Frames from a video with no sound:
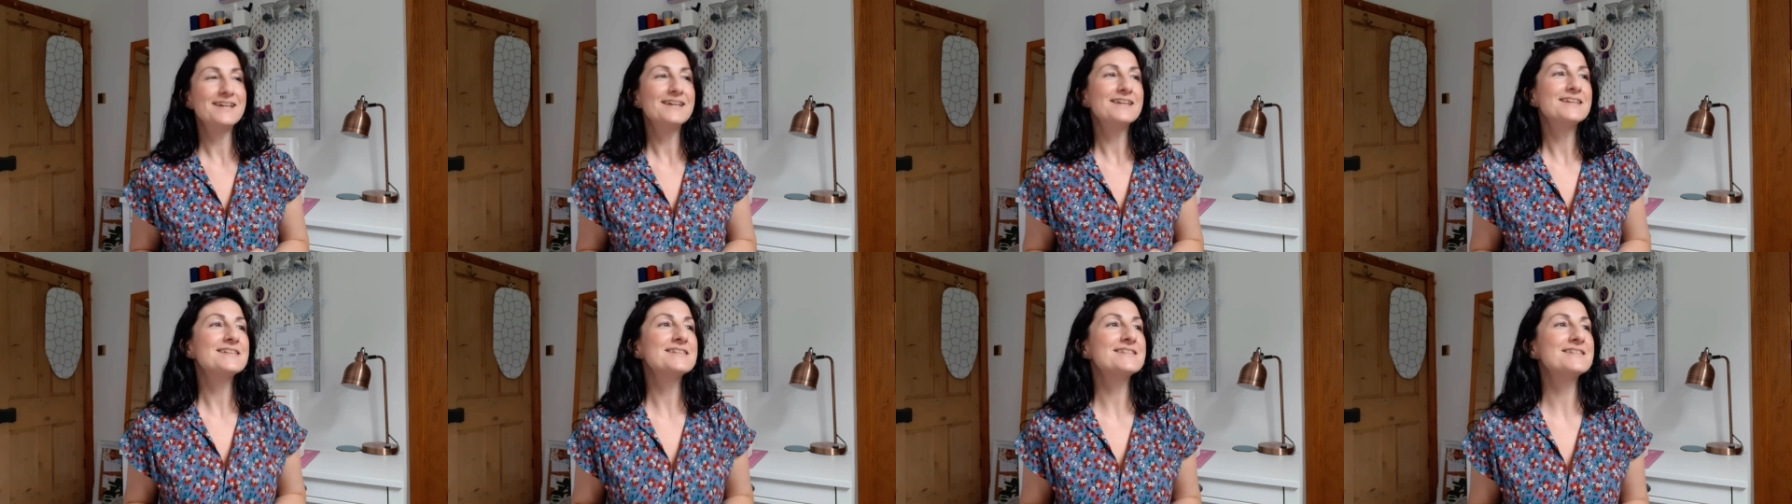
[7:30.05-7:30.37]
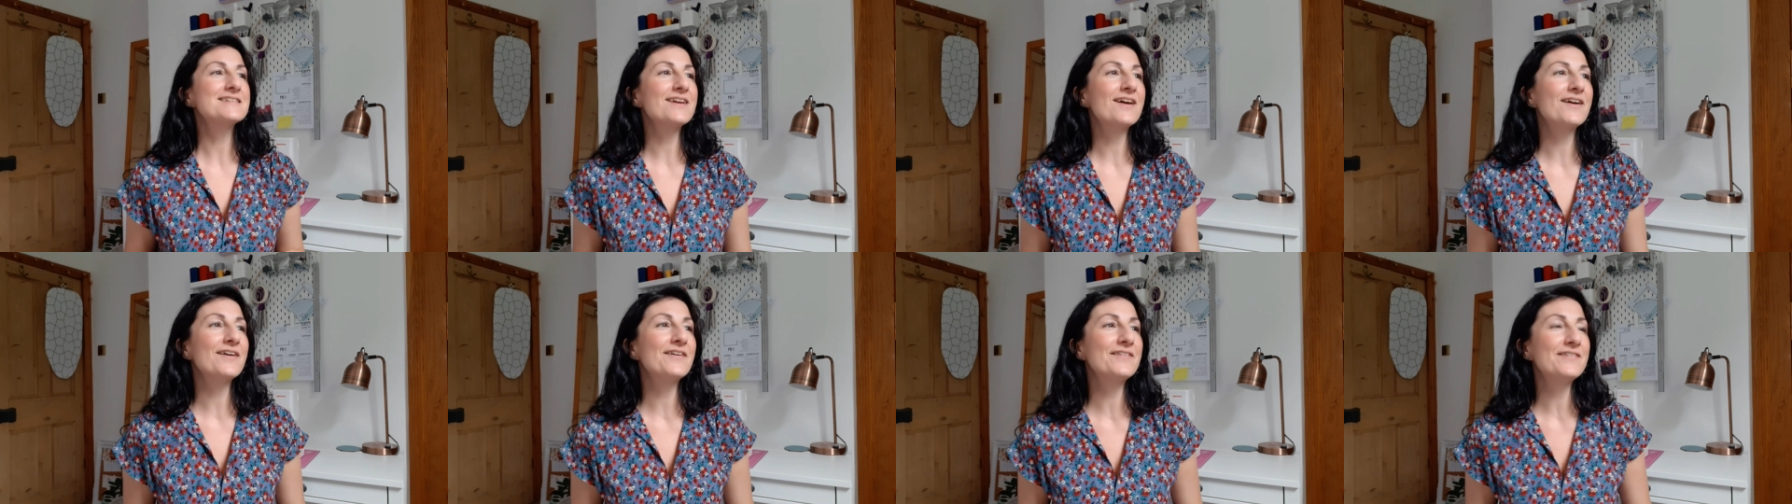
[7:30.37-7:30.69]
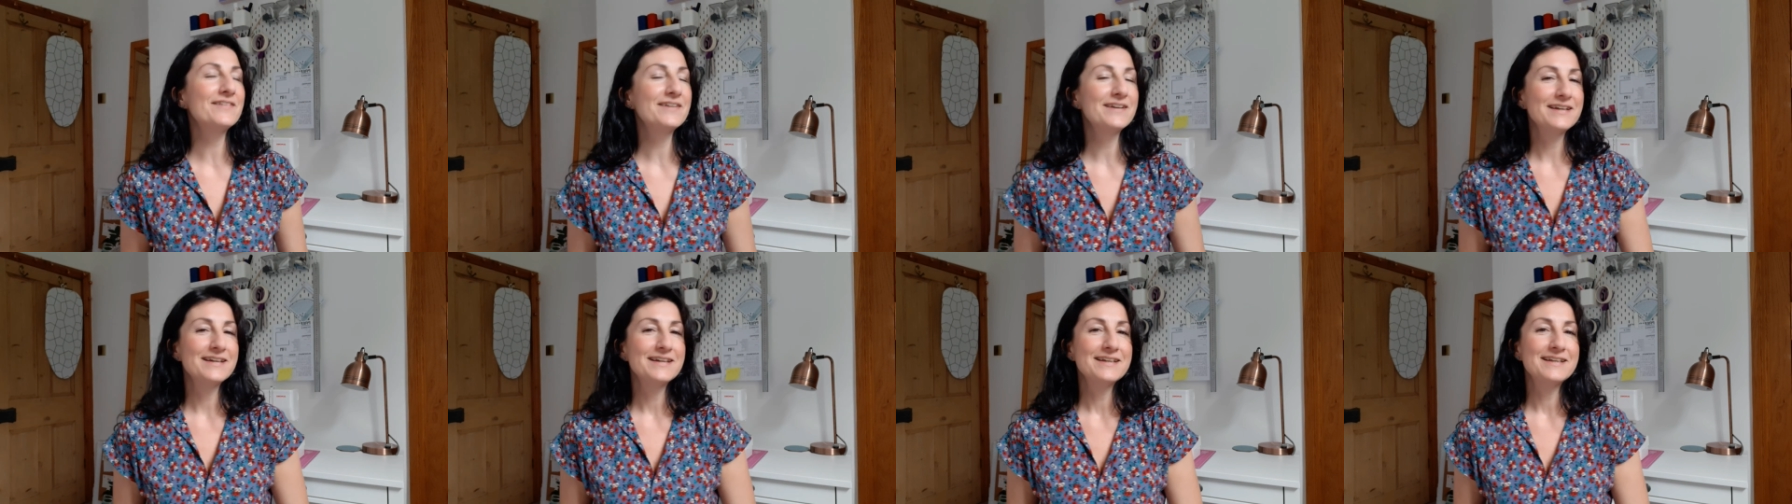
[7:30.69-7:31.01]
So
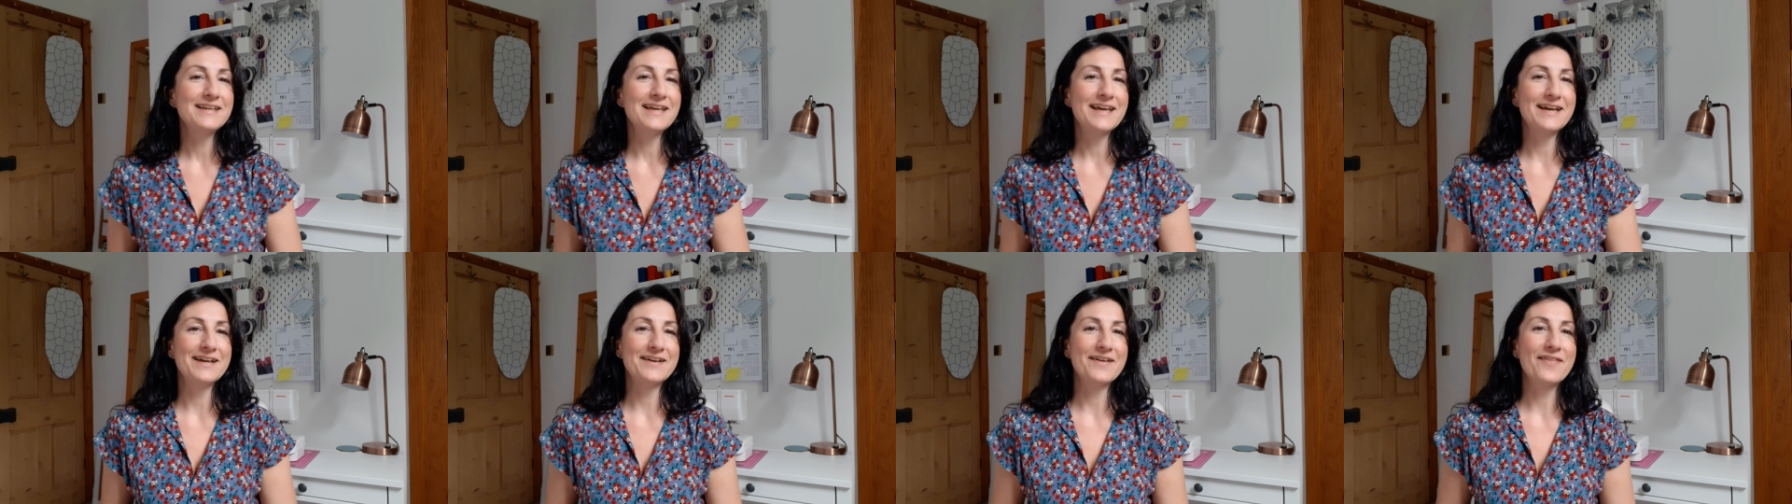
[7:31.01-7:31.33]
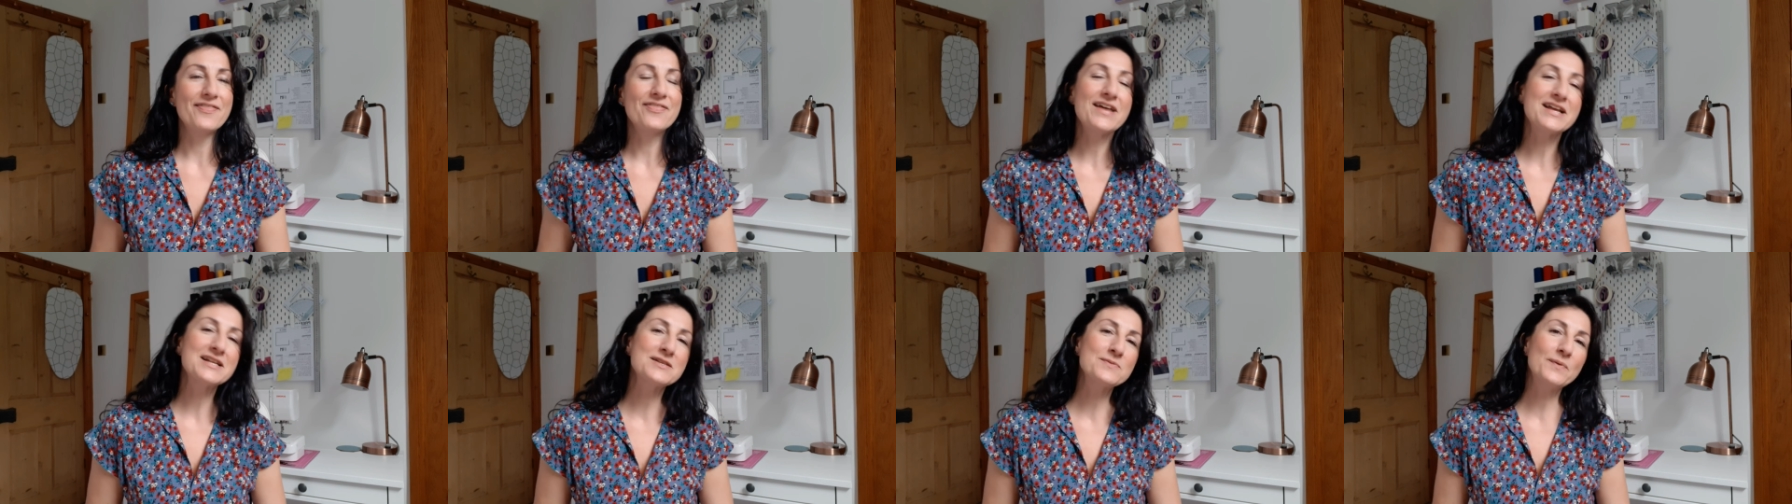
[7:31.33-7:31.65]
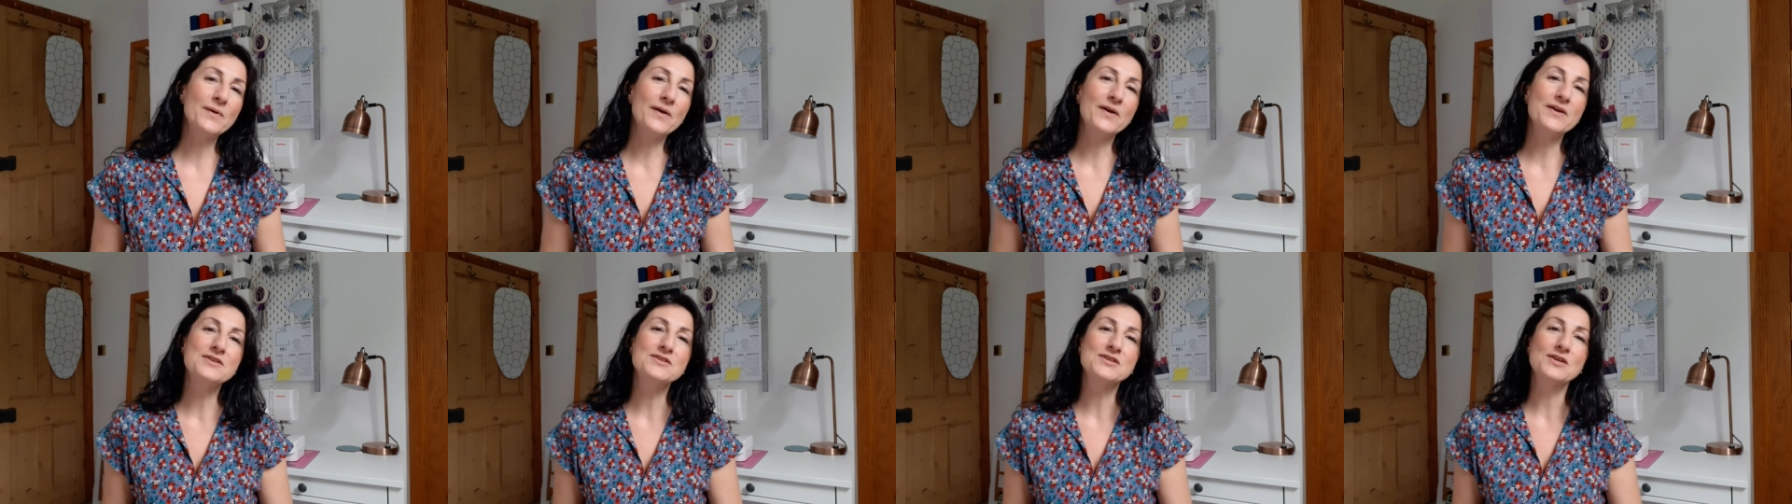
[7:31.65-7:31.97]
yeah, that's
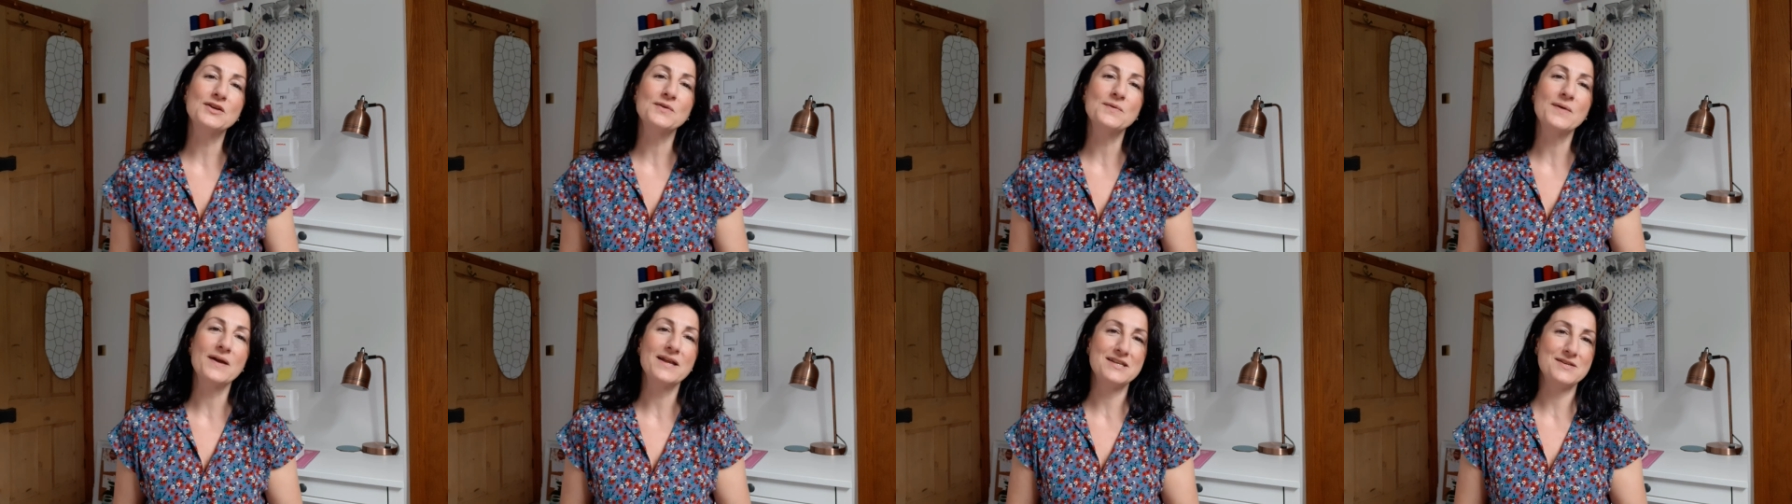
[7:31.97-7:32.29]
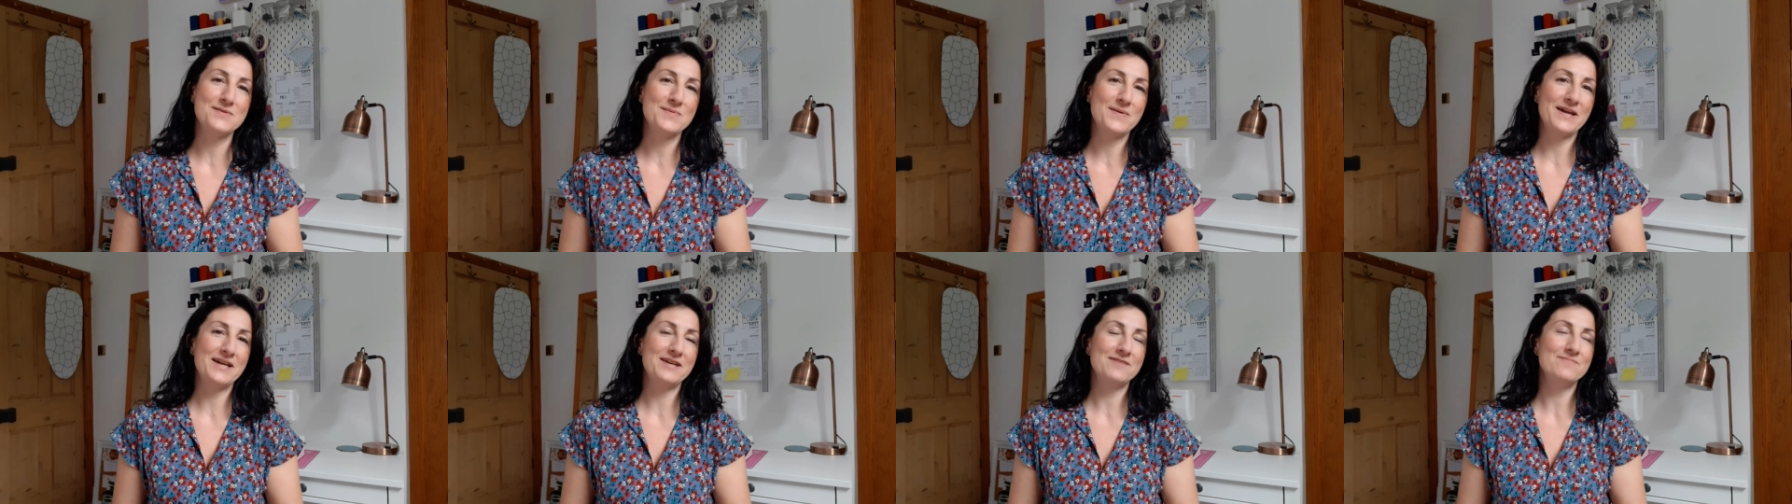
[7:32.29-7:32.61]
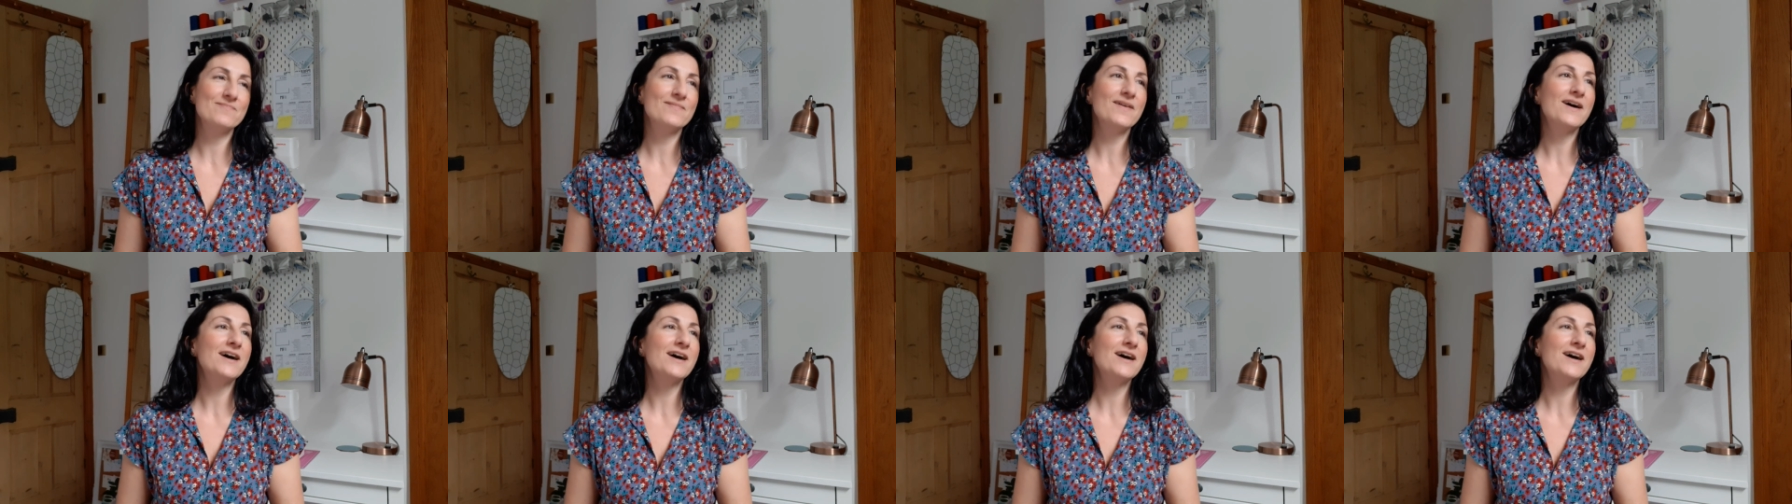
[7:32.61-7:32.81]
what I do anyway.